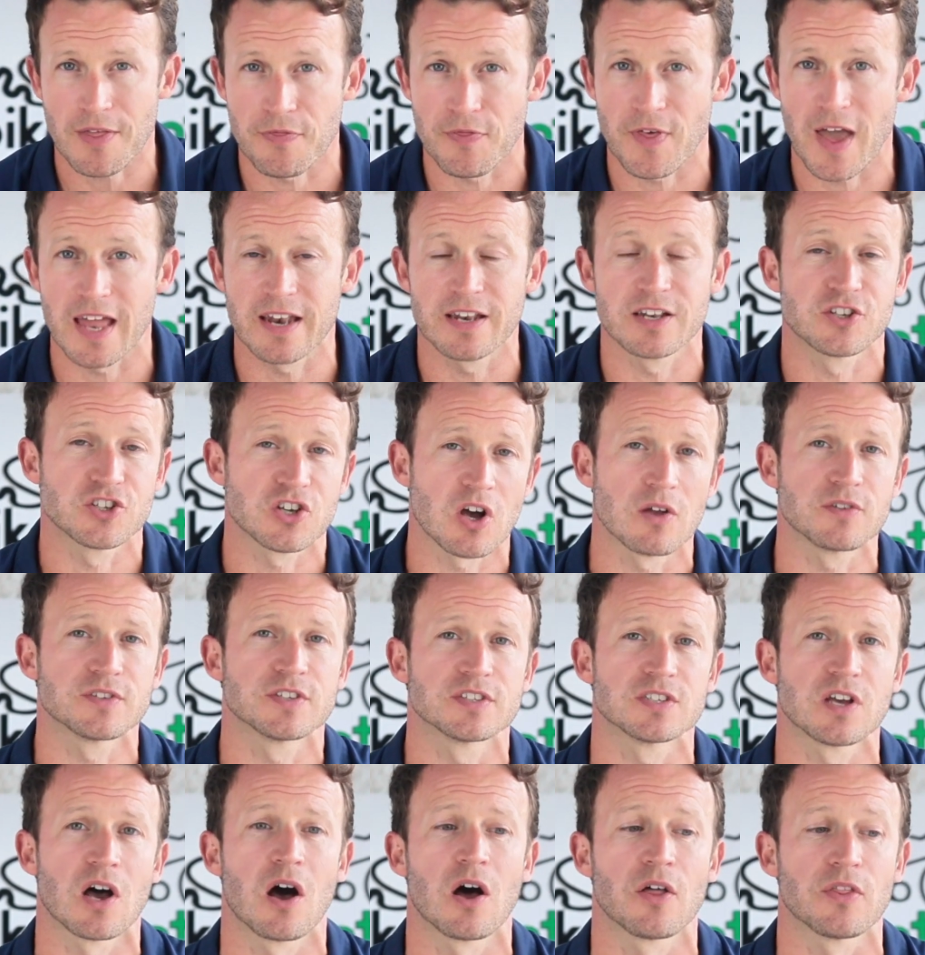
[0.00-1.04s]
then
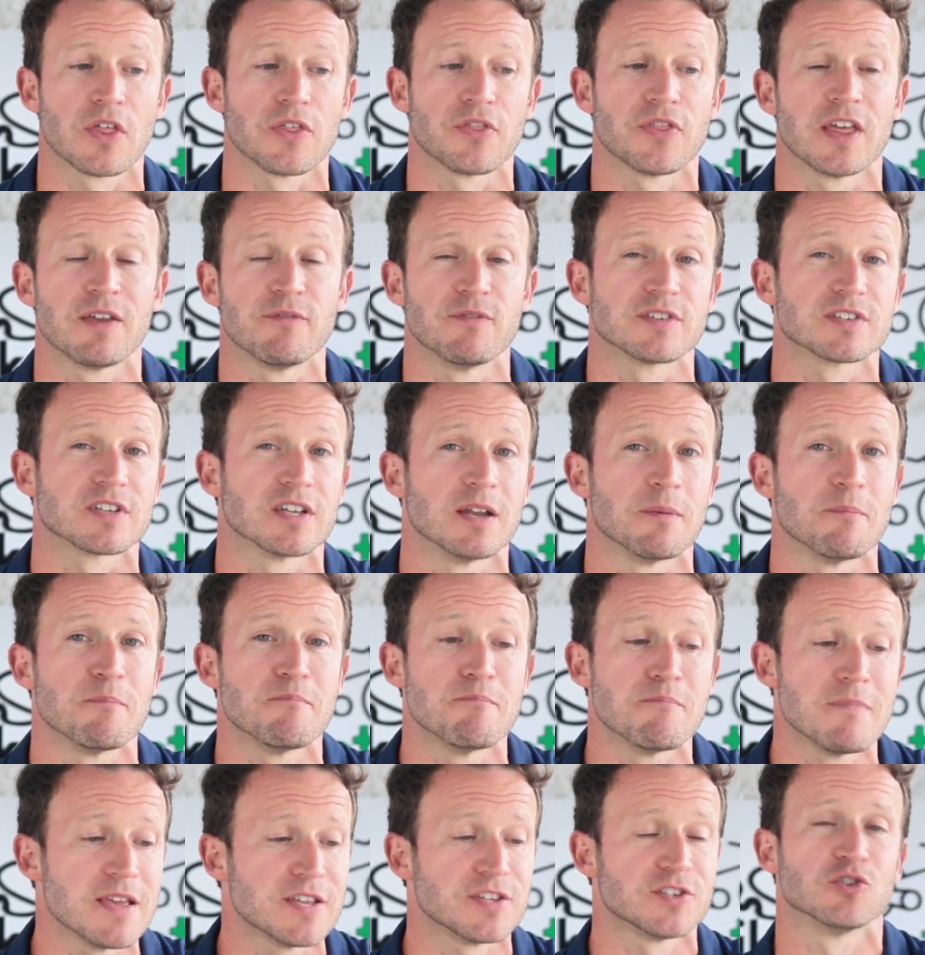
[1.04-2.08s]
chances are the thief is going to
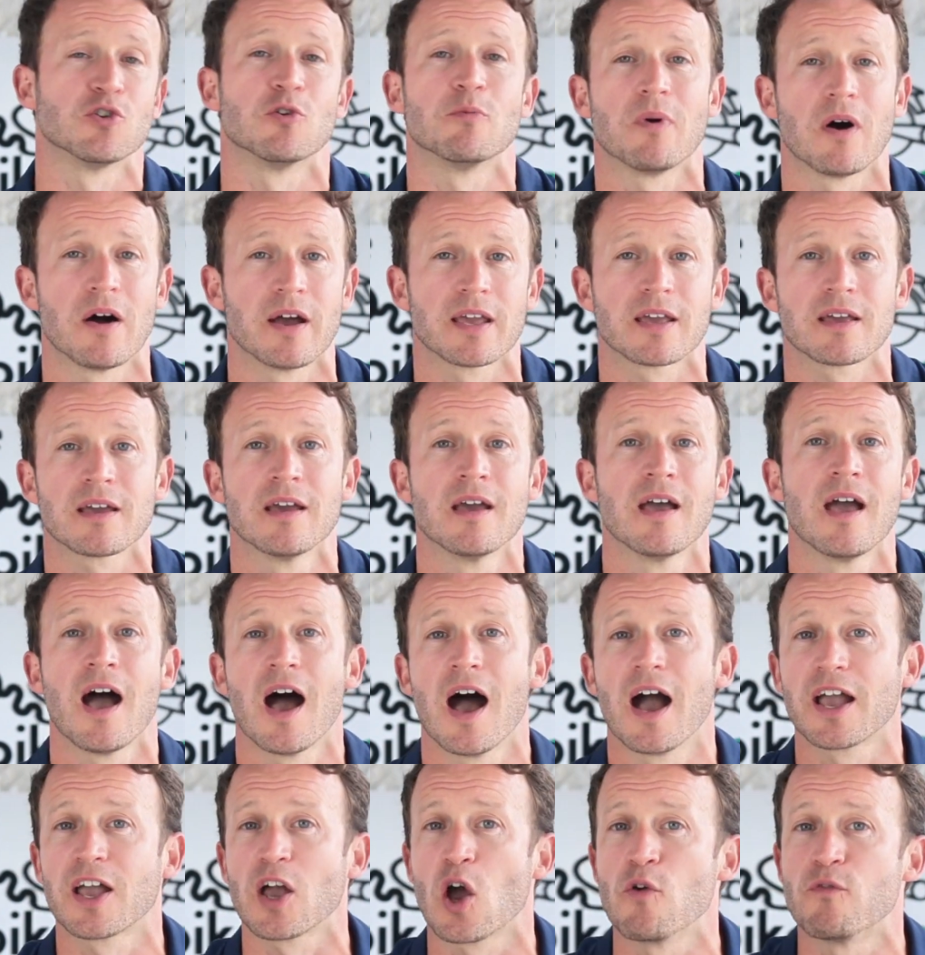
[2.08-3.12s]
miss your bike
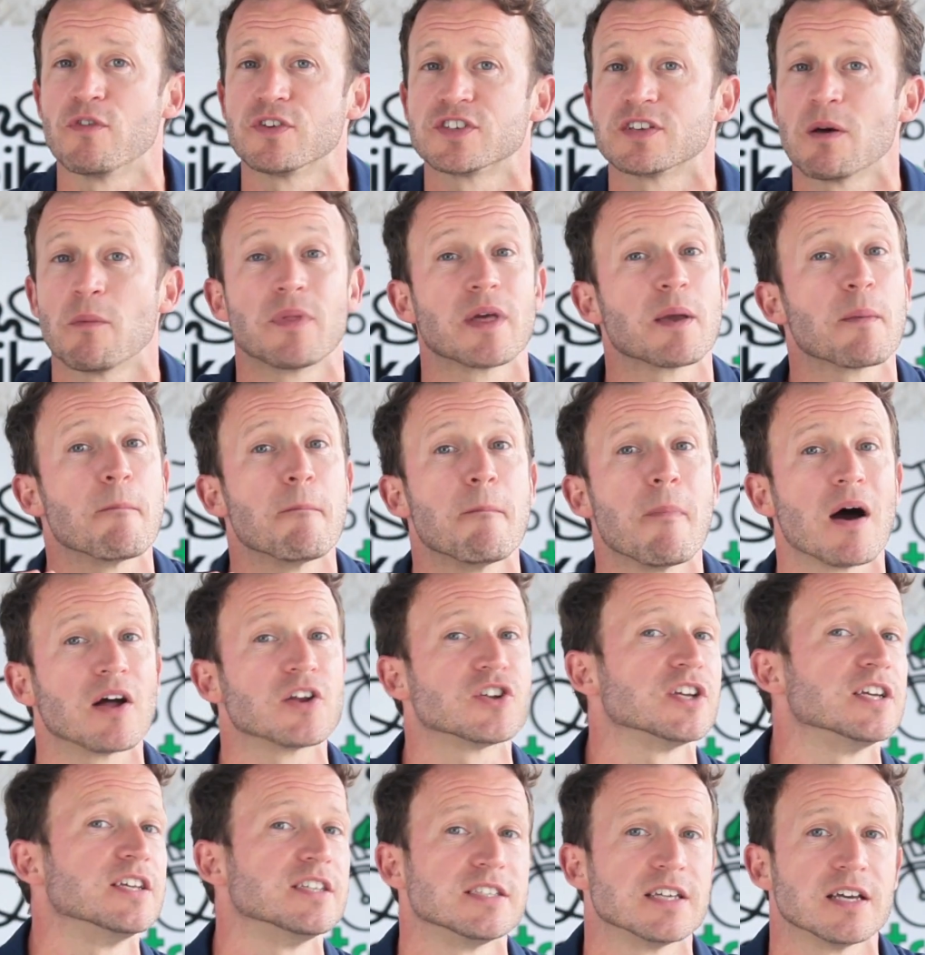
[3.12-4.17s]
and go for something
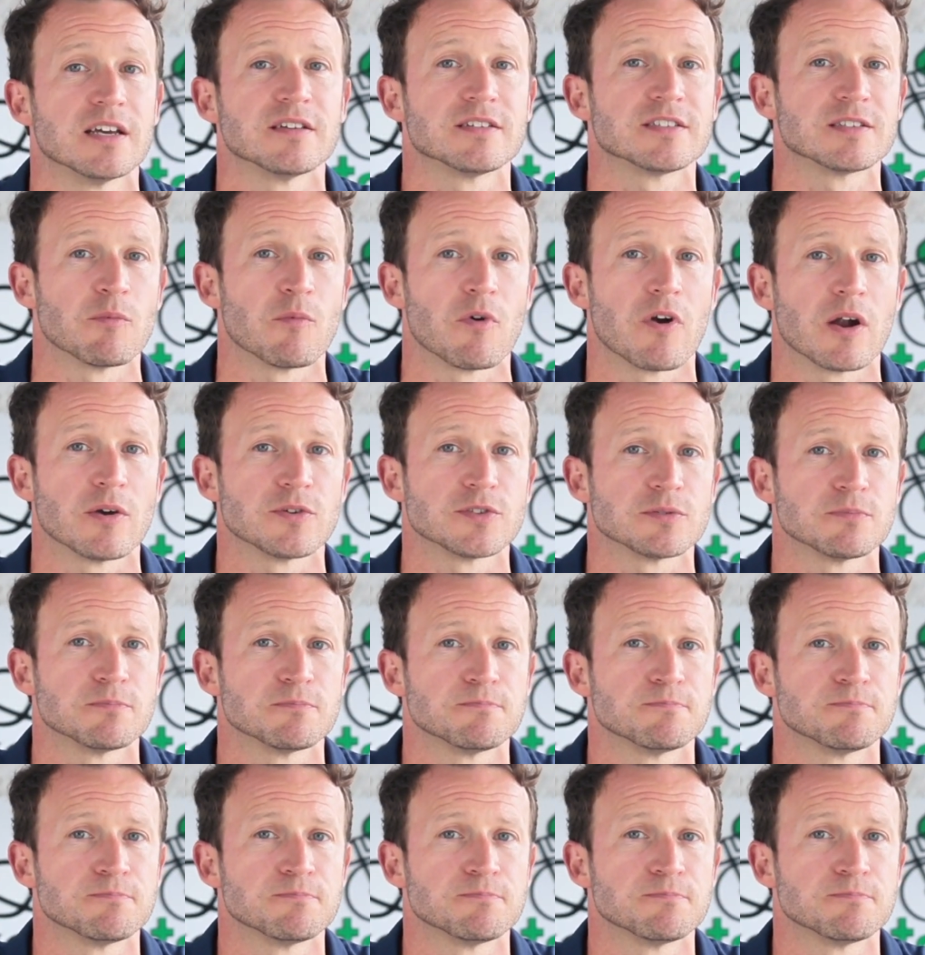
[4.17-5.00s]
much easier somewhere else.